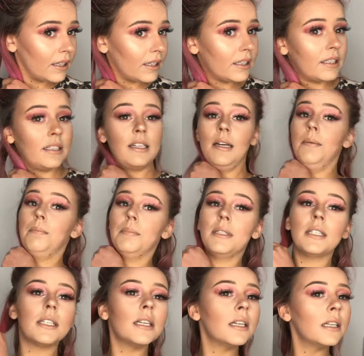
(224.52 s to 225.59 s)
the
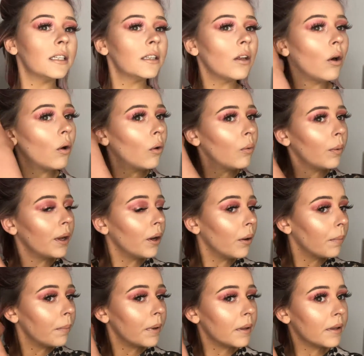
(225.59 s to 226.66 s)
steps the whole way
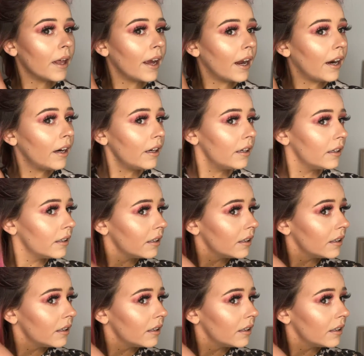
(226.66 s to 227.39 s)
up the hair.